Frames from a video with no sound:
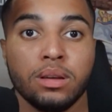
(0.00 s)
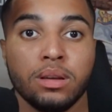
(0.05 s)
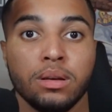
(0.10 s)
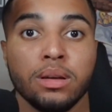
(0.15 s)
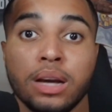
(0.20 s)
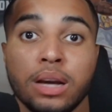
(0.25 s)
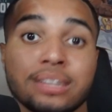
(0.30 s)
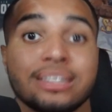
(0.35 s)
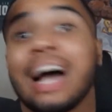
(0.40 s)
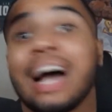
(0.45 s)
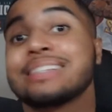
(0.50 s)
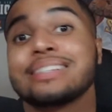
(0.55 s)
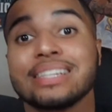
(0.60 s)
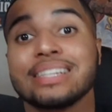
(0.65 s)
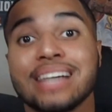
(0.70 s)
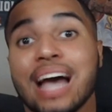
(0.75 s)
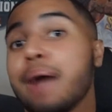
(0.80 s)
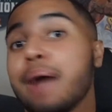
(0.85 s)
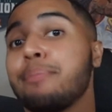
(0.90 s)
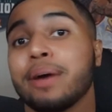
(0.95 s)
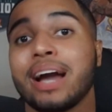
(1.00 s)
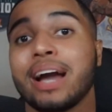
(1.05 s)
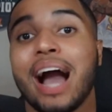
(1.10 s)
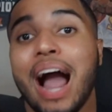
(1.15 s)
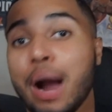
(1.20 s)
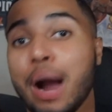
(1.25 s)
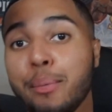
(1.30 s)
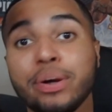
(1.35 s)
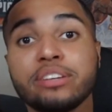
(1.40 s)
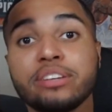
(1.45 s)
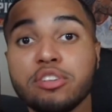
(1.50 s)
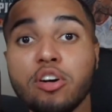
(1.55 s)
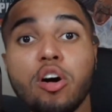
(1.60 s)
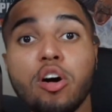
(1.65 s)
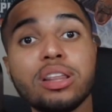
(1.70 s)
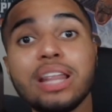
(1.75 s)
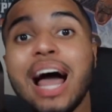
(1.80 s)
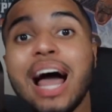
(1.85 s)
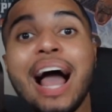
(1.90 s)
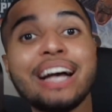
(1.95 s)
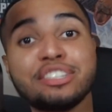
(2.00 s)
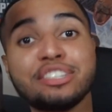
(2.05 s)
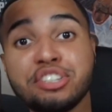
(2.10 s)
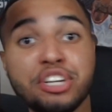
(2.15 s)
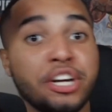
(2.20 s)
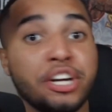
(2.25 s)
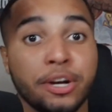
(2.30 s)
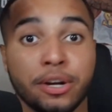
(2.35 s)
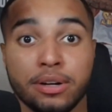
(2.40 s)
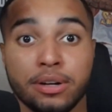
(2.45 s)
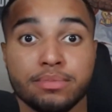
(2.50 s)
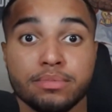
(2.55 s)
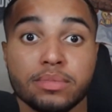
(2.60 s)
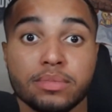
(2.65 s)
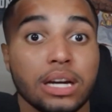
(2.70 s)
Because that's the type of guy we saw last year.